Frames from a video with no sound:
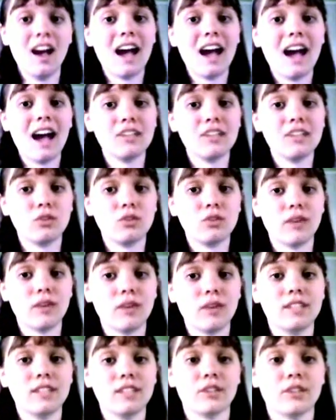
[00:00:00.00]
High school
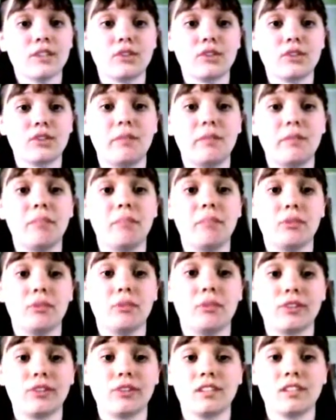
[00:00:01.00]
grades are extremely
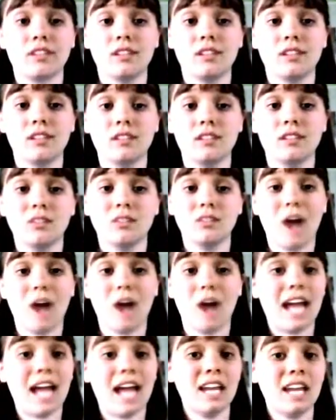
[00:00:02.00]
important.
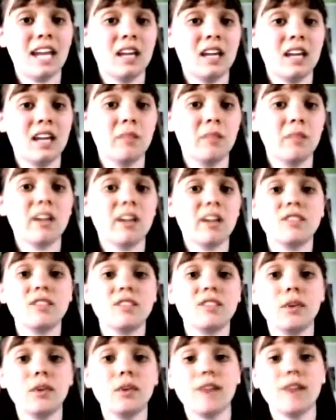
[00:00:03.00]
Why? Because
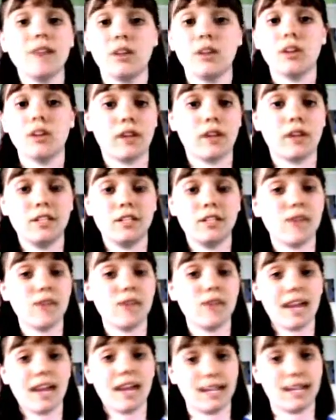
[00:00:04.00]
if you have low grades, you
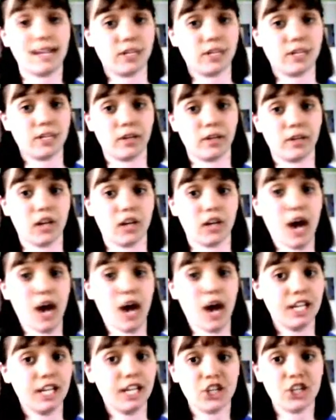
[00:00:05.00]
can't get into a good
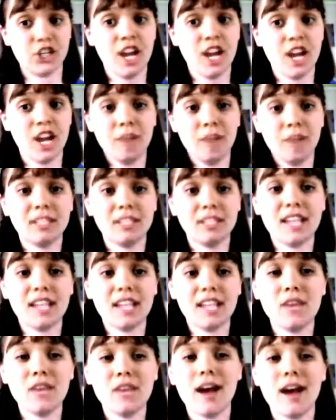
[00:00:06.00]
college. But
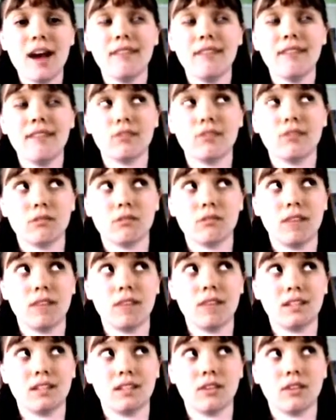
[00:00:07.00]
say you have those
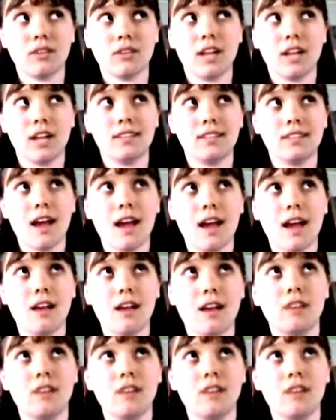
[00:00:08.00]
amazing grades, that